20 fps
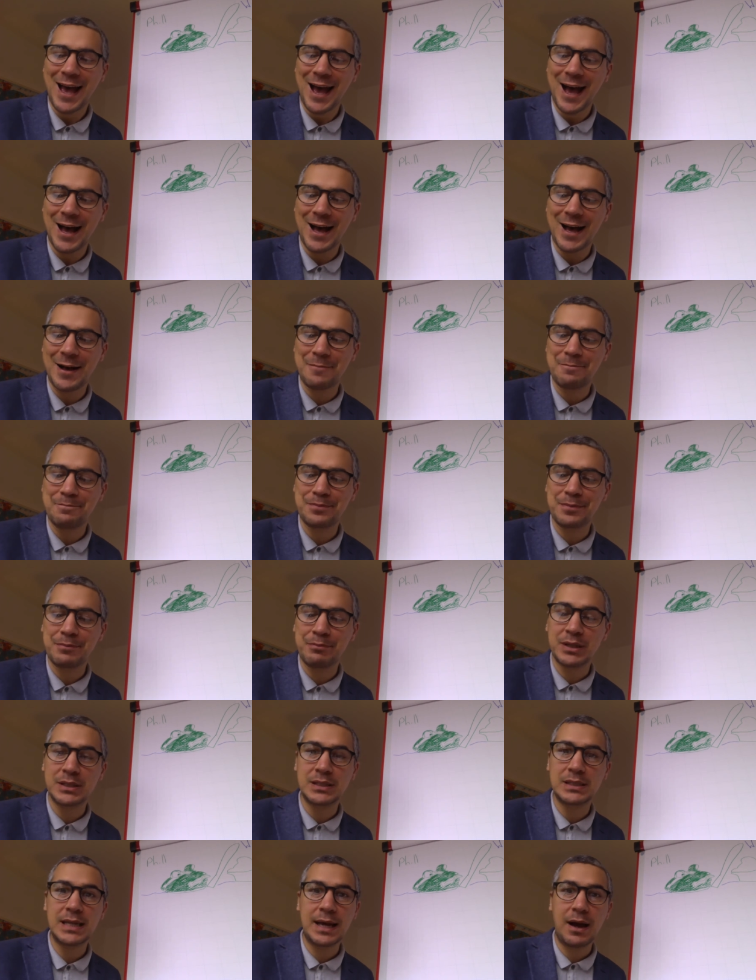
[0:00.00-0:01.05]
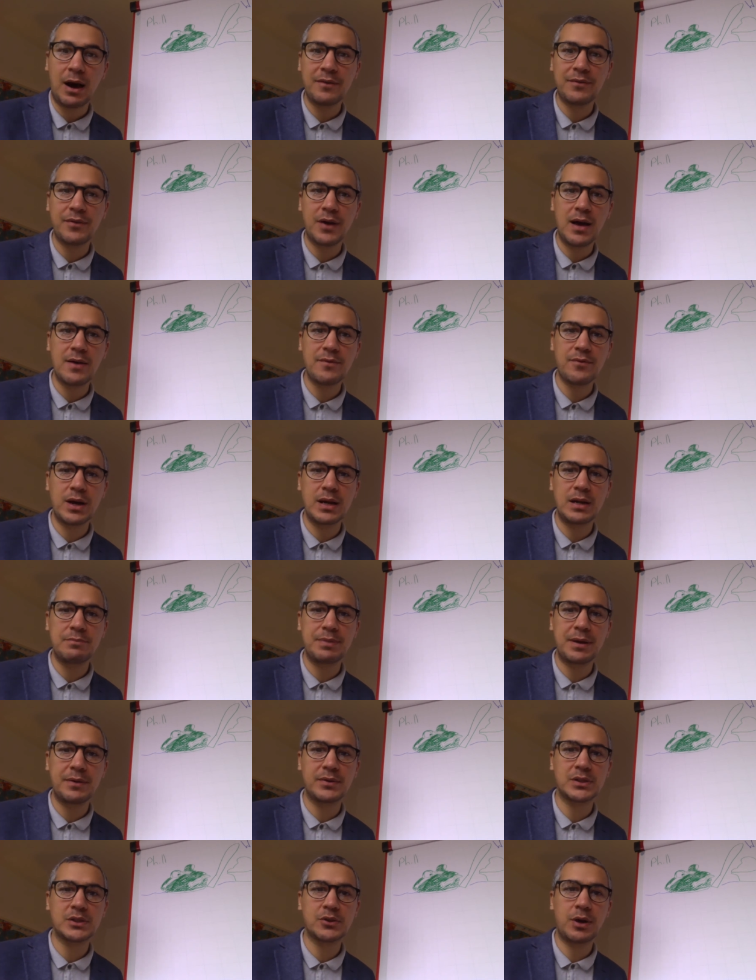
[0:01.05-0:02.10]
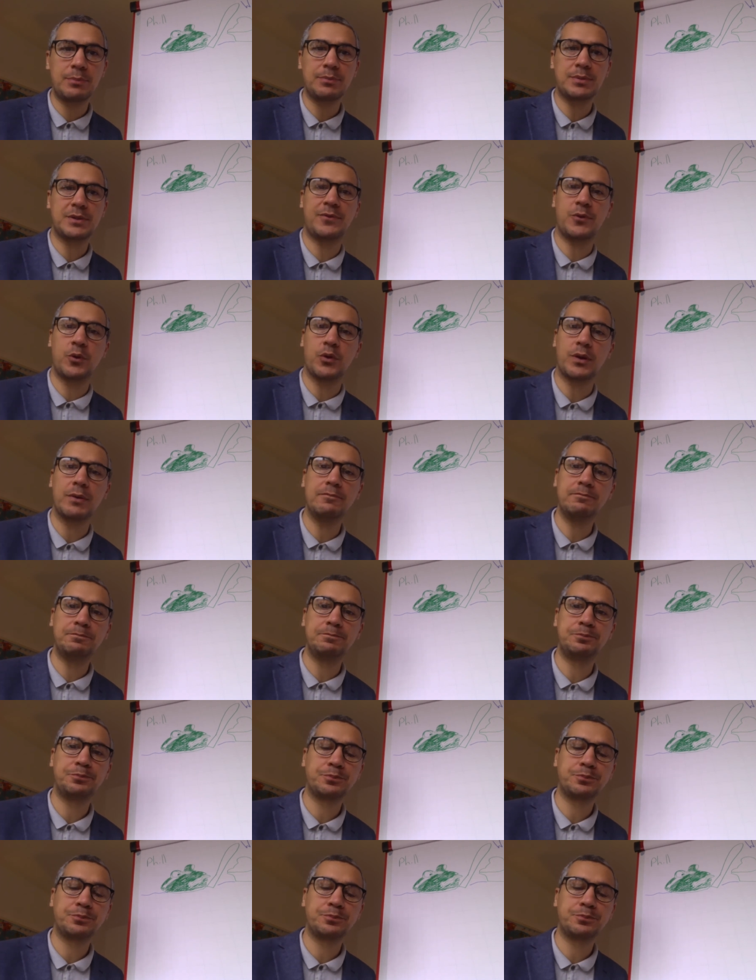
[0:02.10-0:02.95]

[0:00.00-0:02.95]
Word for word: Um, but today I've, I've written a bit of a script for them.